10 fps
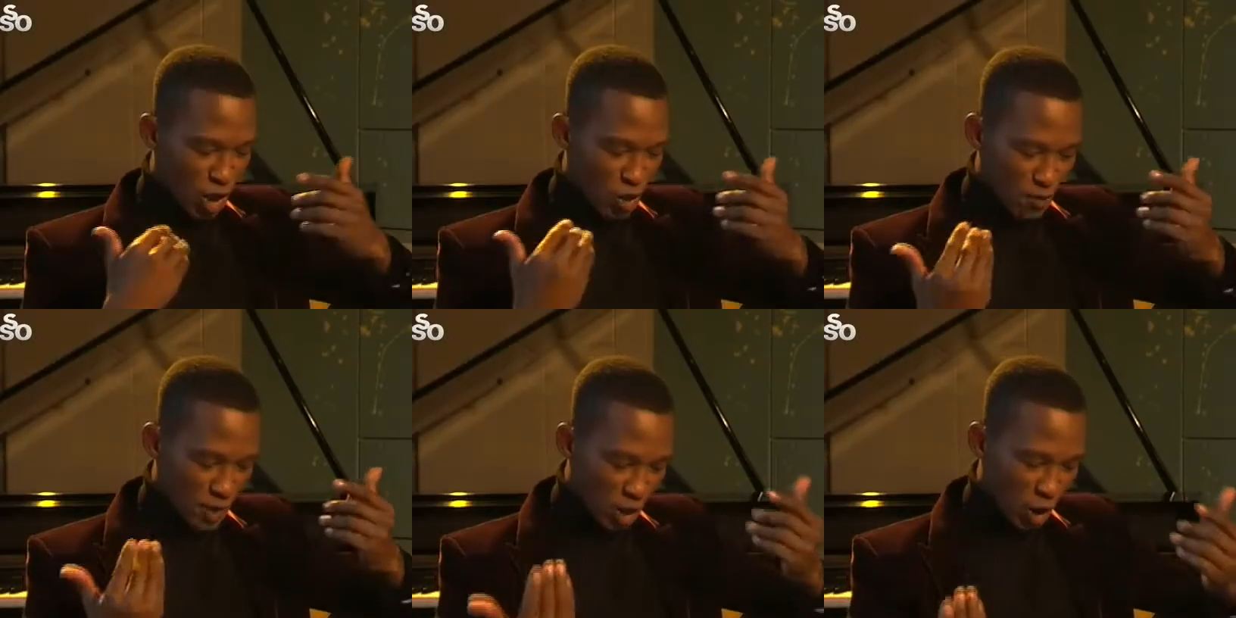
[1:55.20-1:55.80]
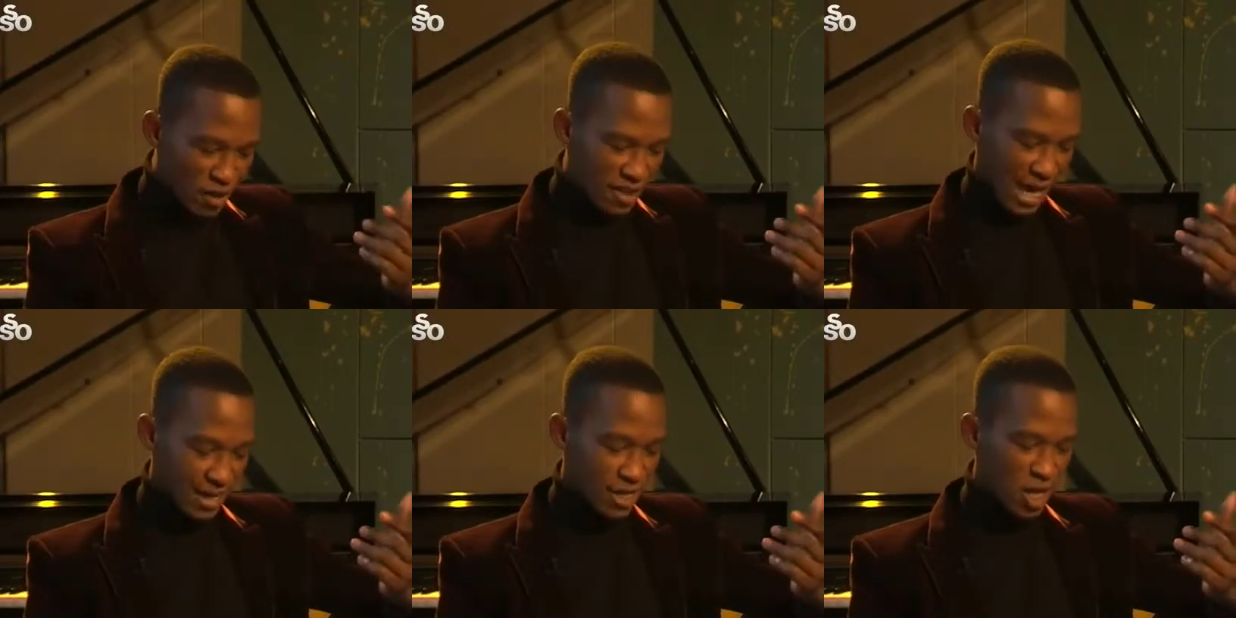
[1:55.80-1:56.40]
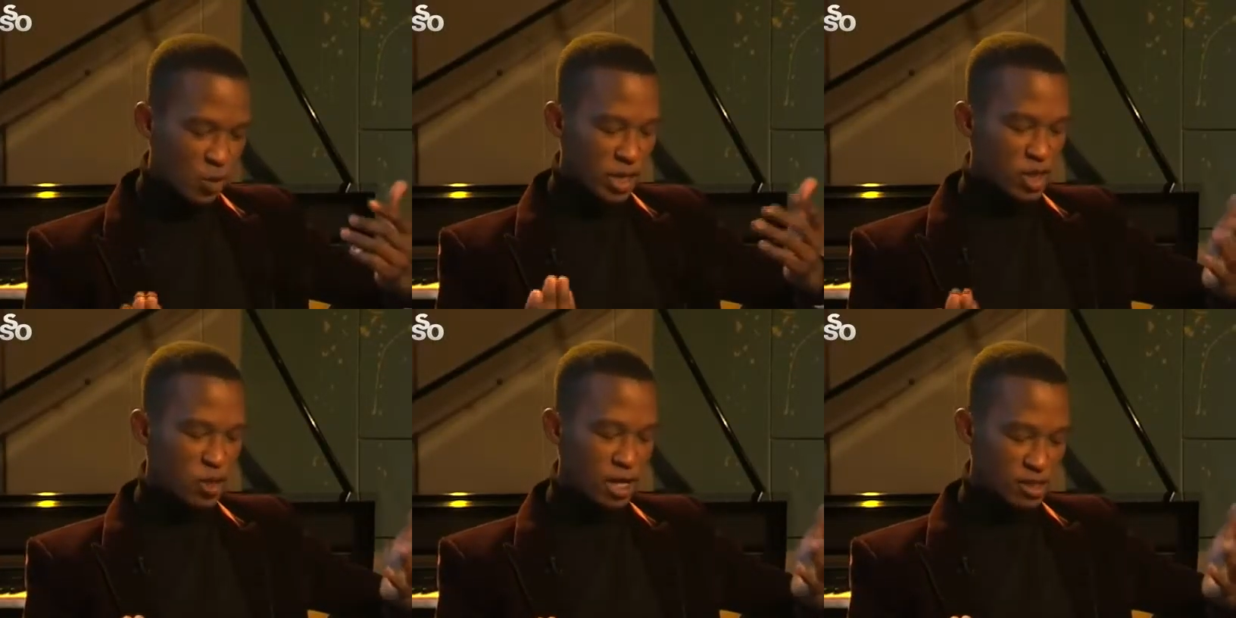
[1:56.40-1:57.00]
go beyond that, where in
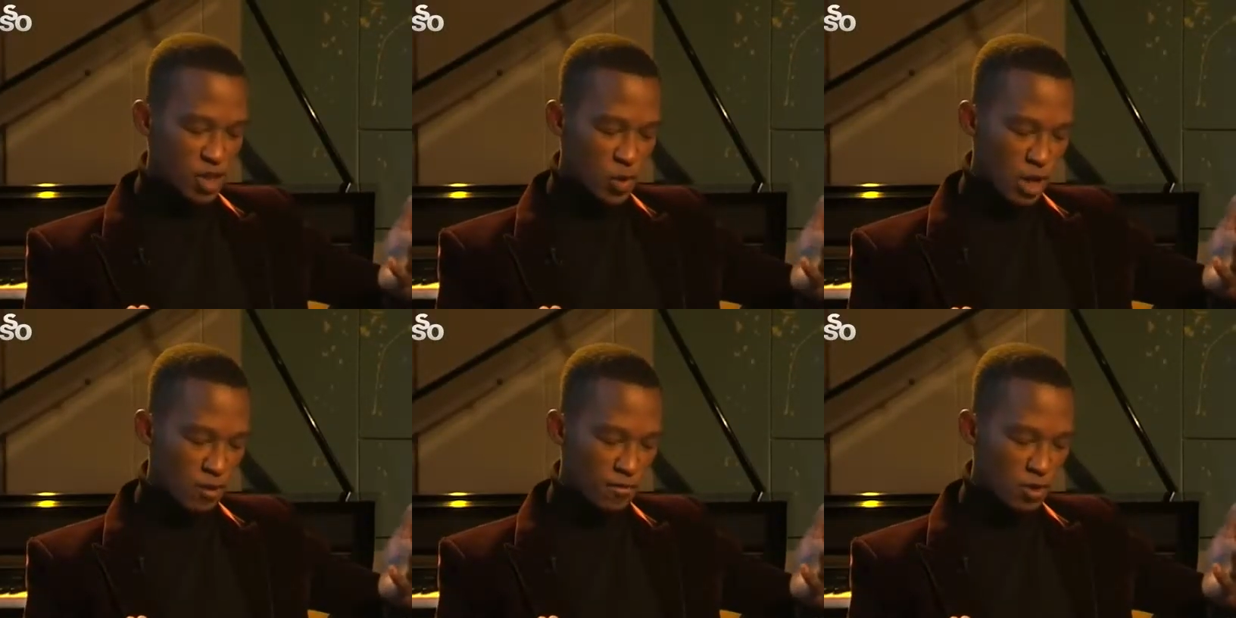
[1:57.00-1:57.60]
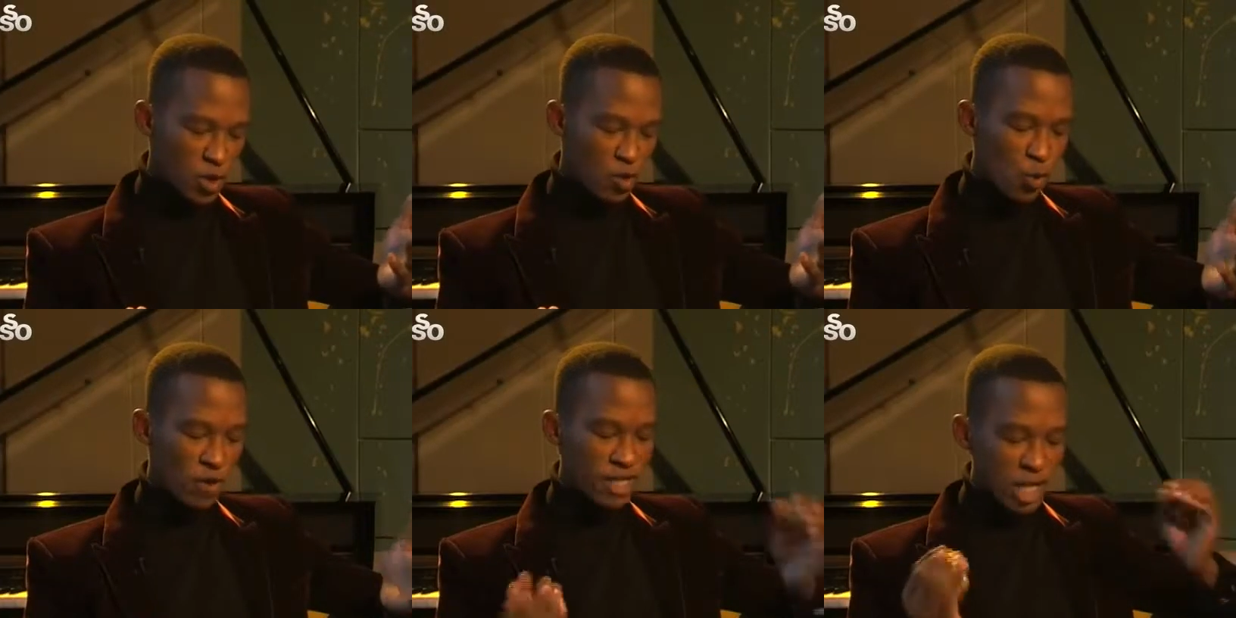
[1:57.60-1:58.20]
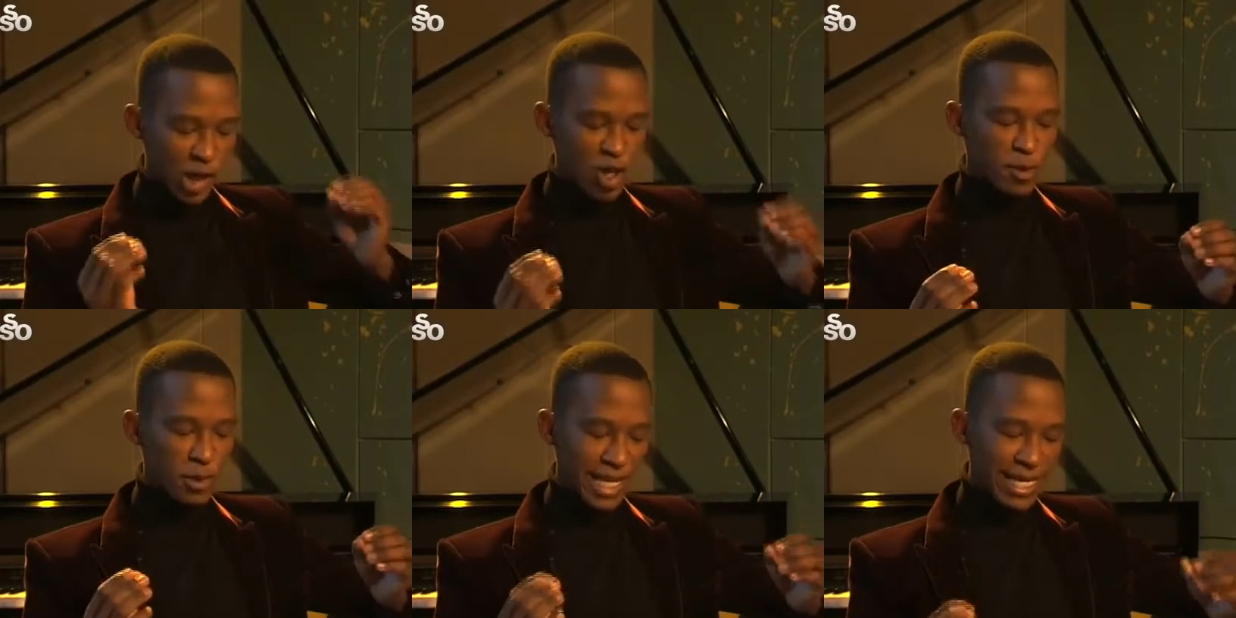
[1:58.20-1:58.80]
2012 you won the
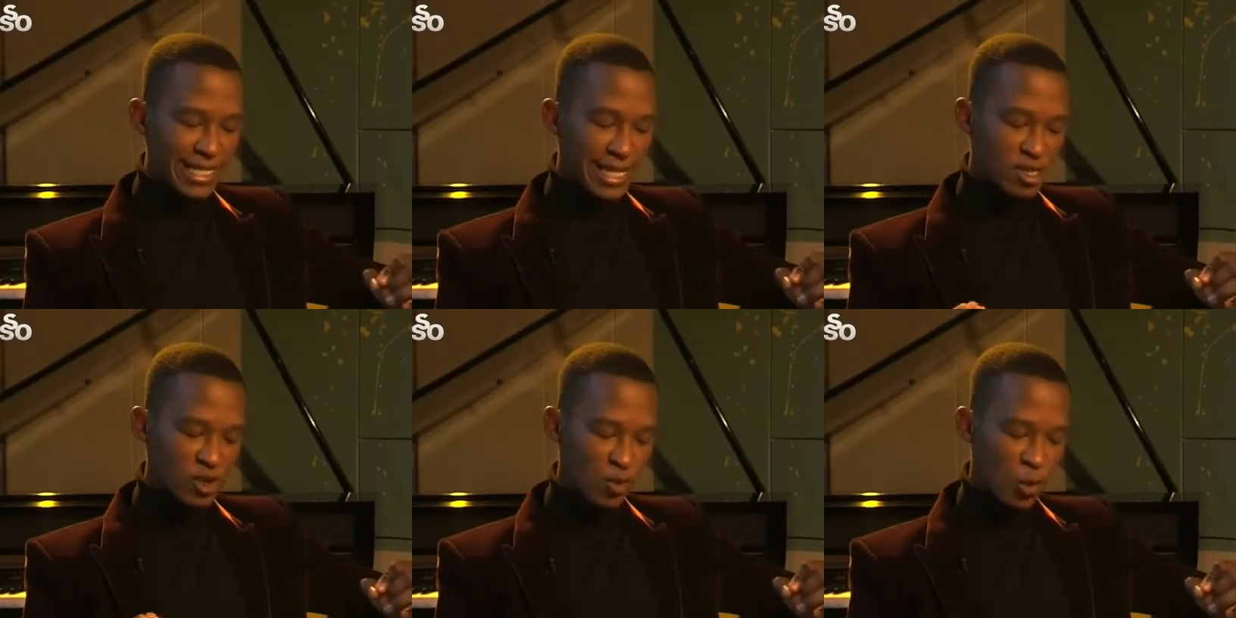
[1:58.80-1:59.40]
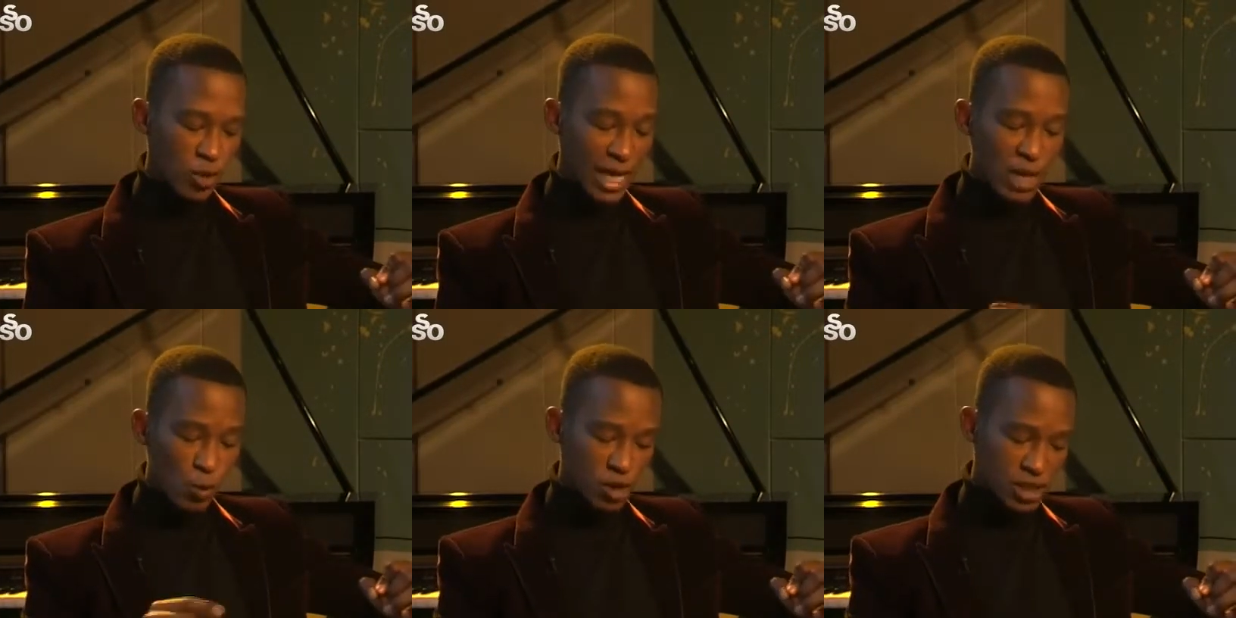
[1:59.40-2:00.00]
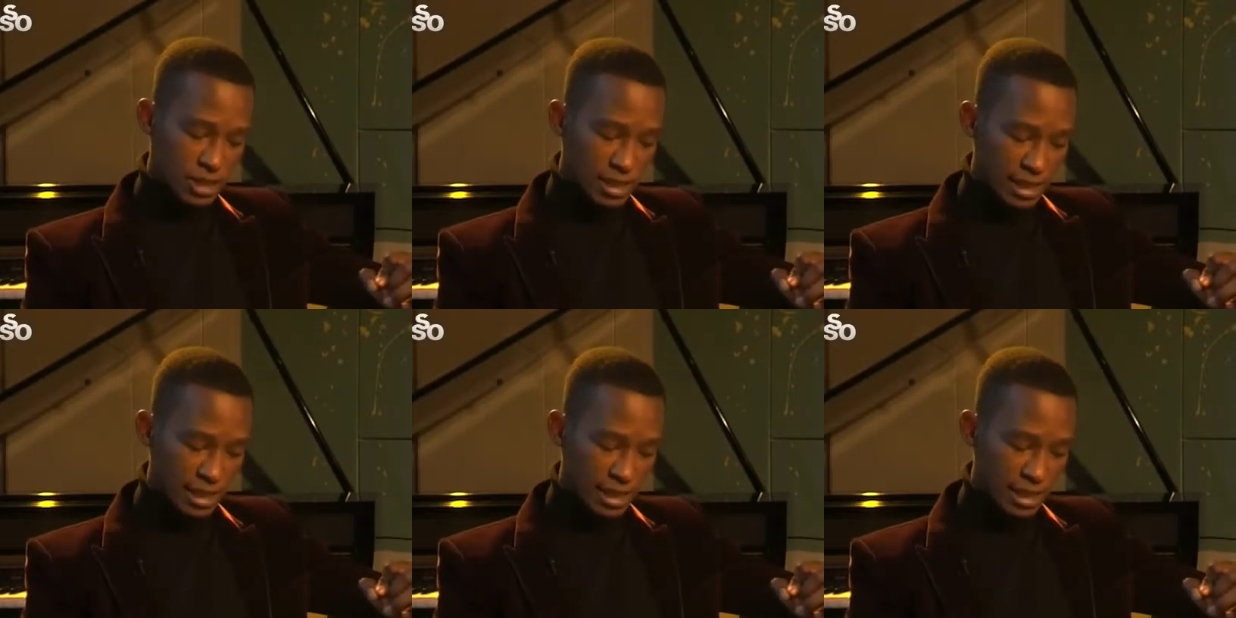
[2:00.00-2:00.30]
Global Young Leaders Award in Washington,